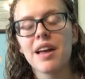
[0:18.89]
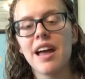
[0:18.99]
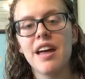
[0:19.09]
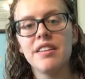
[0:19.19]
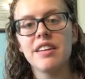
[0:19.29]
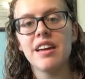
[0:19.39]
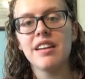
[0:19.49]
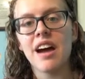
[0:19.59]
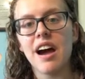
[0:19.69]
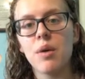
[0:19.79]
and
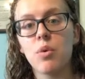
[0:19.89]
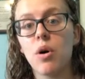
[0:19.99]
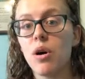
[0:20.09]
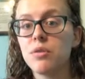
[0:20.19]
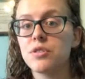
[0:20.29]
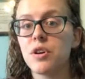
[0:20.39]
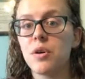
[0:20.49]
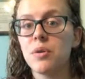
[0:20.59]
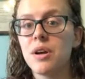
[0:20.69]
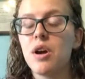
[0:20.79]
then I will also